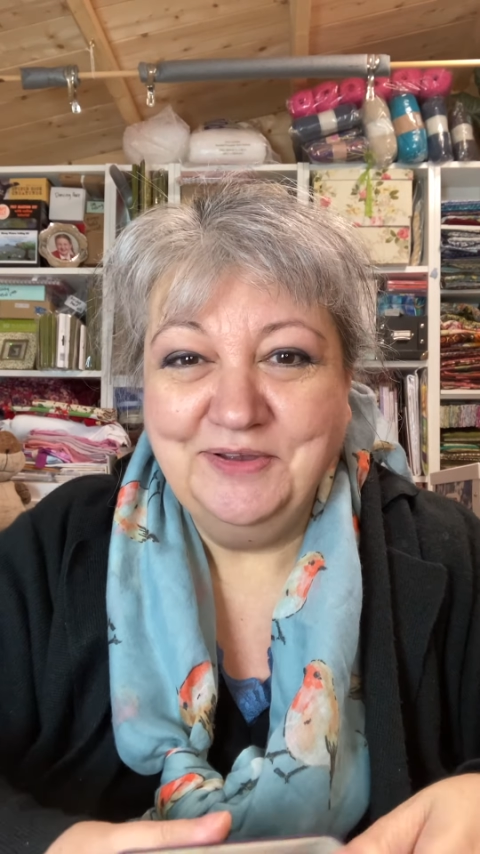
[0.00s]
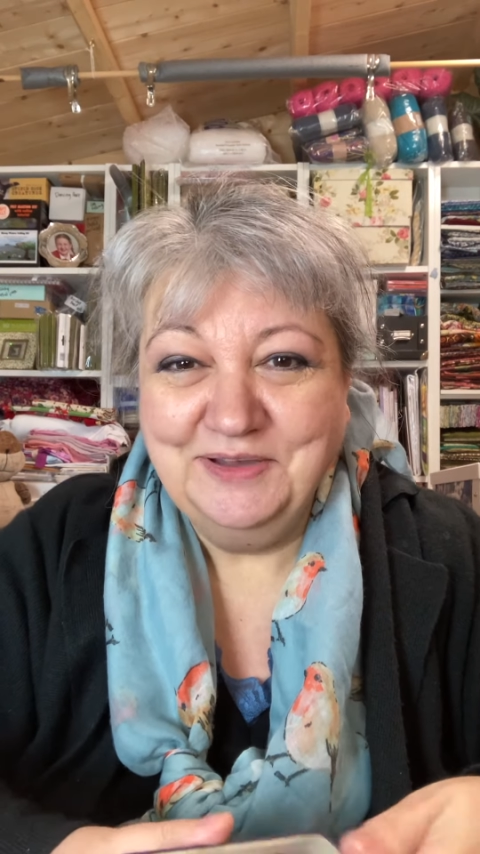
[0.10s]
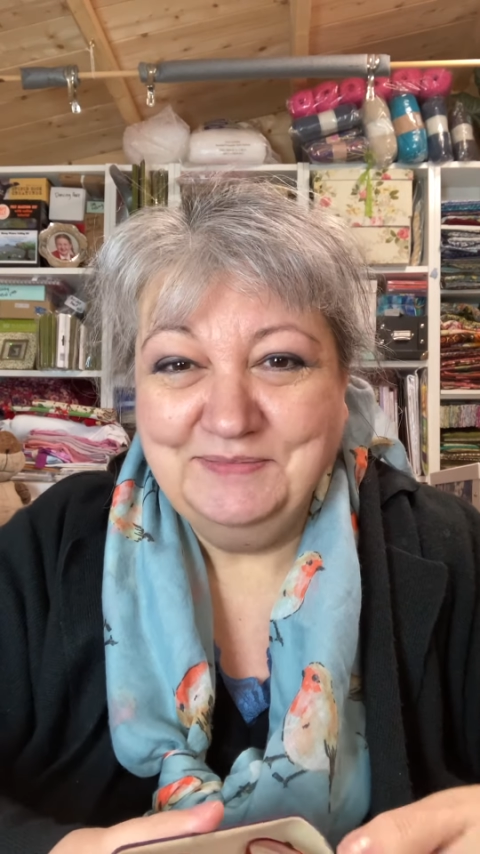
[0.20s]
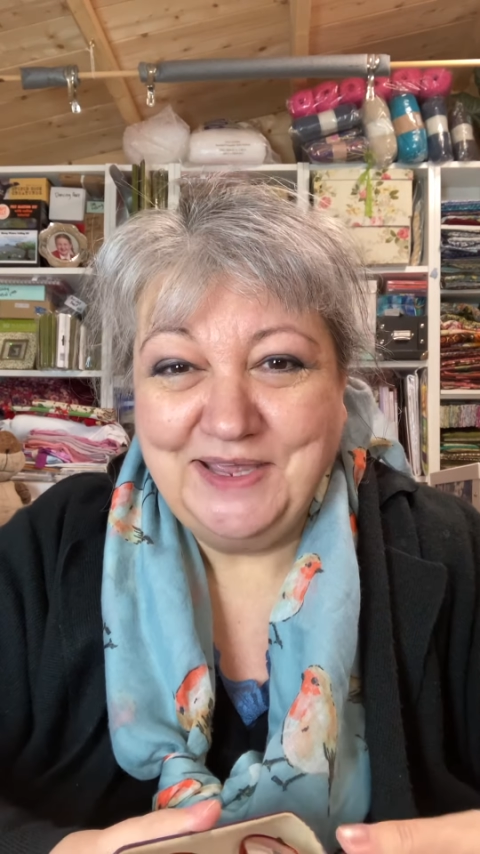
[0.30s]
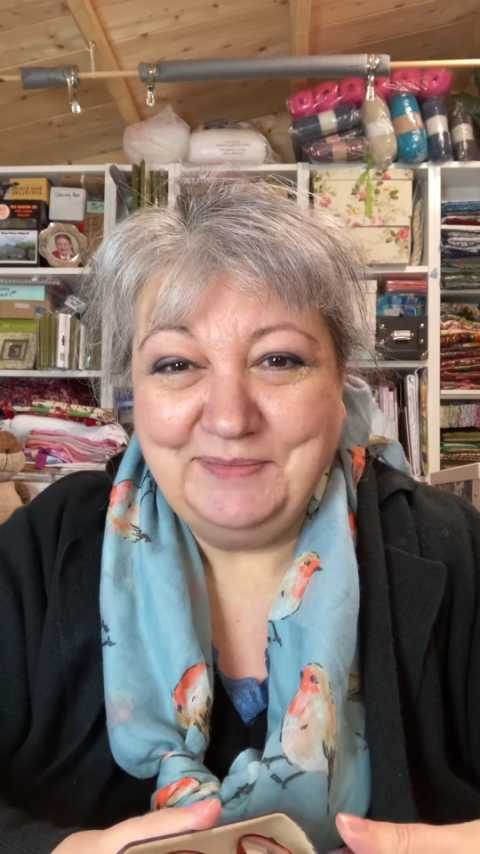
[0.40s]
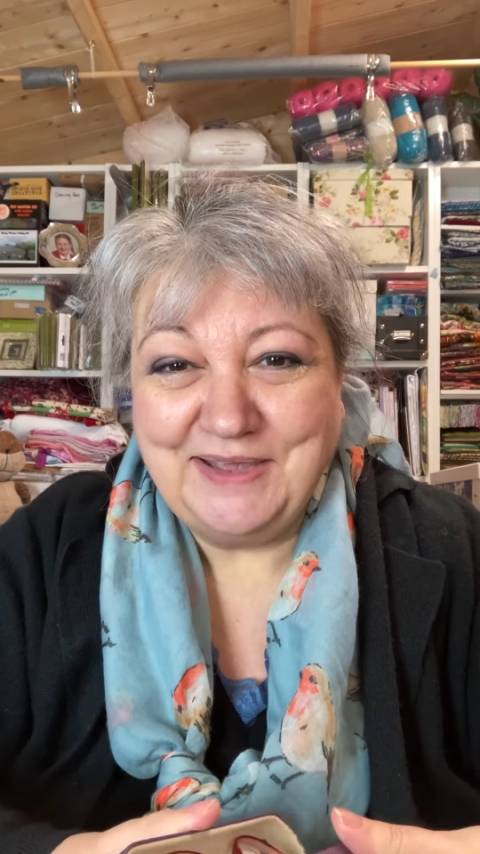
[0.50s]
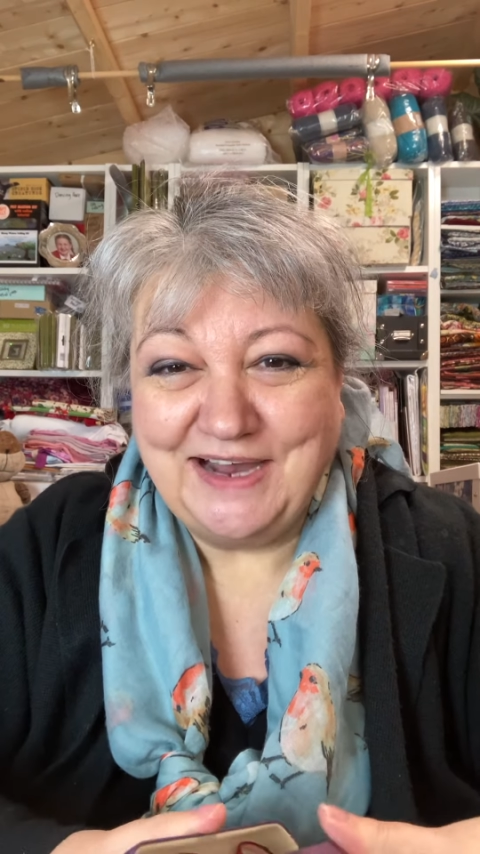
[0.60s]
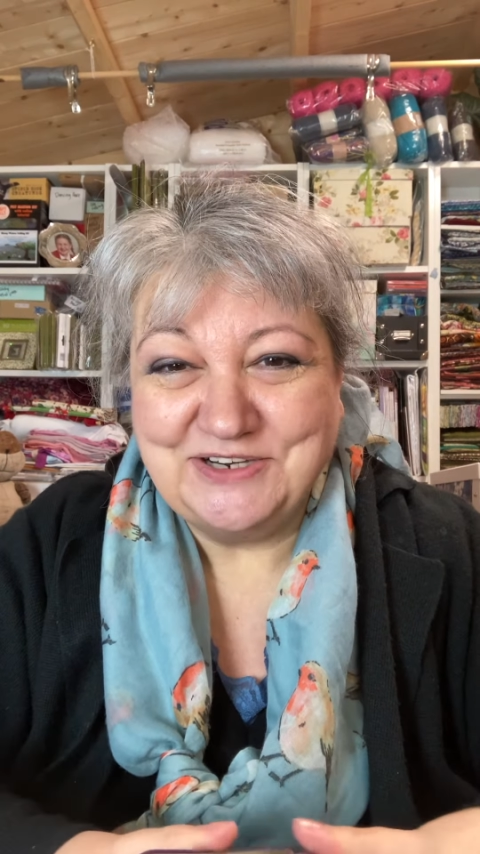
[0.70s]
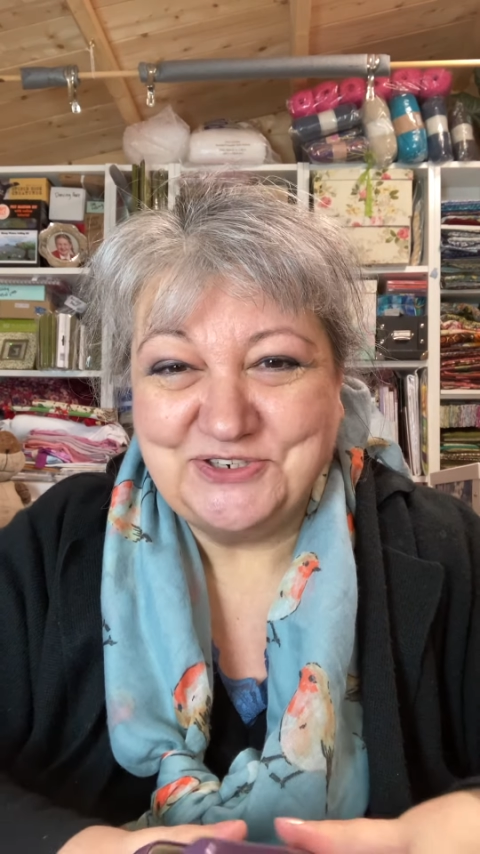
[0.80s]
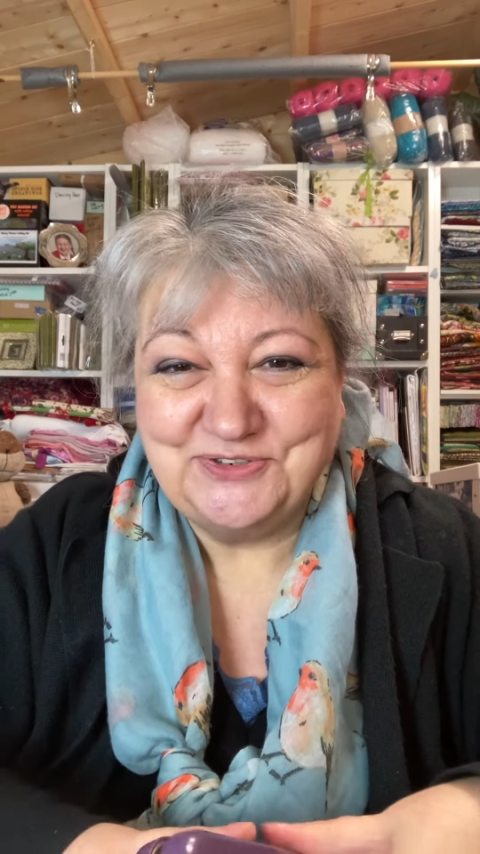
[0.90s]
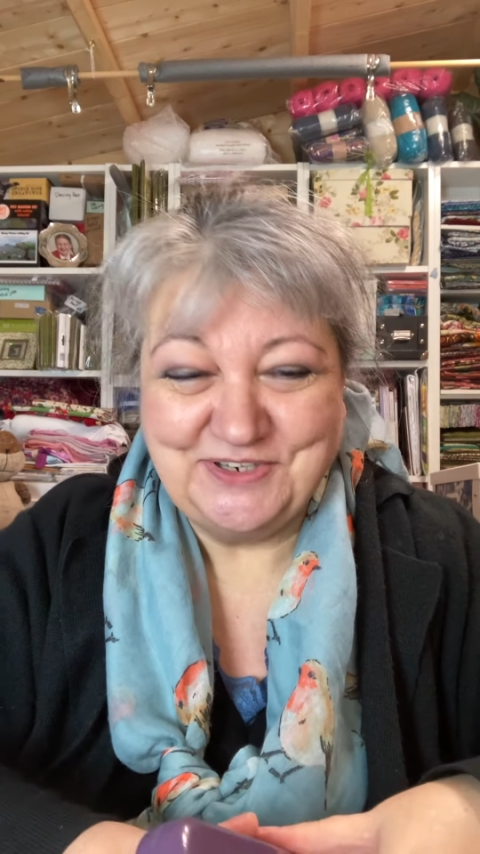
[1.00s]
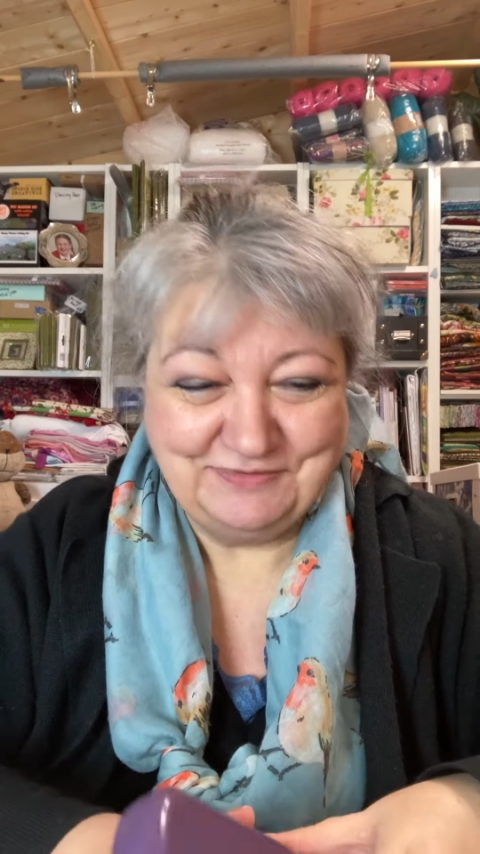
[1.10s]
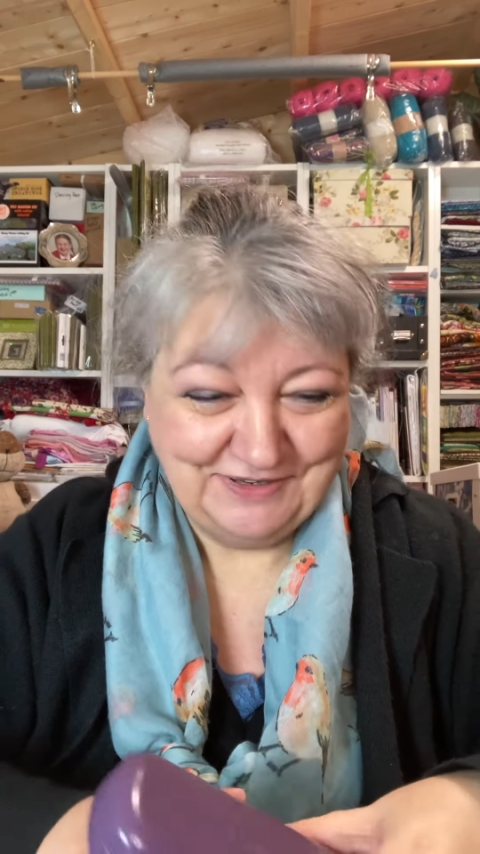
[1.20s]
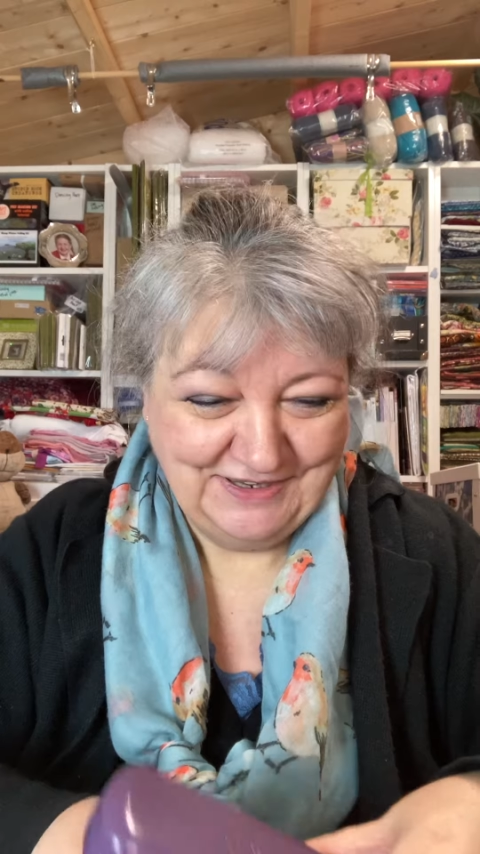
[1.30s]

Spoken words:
Maybe I should have.